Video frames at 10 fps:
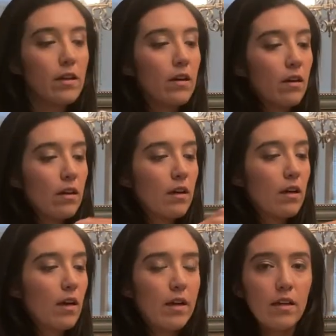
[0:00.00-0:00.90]
here.
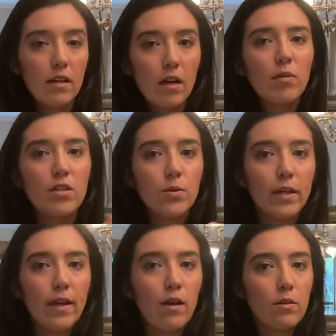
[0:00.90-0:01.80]
I'm gonna do a
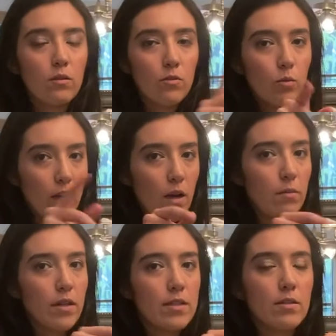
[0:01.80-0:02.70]
count of how
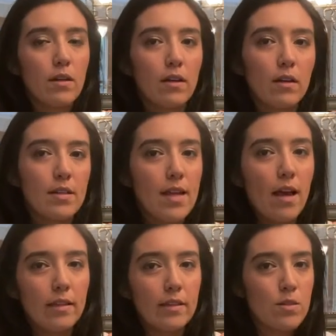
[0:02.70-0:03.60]
many
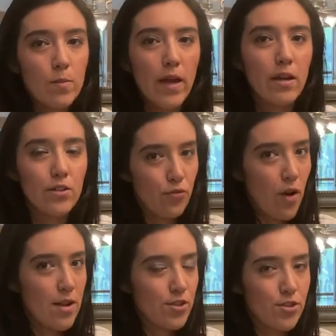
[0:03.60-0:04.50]
Italian, Spanish,
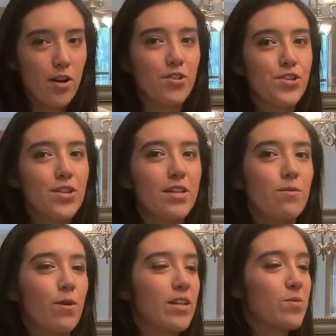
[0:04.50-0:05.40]
French, Argentinian
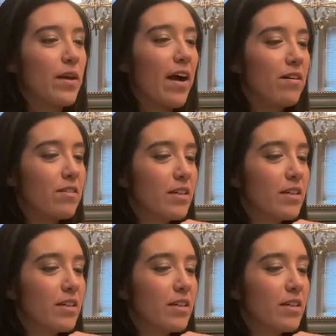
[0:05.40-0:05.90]
wines we have.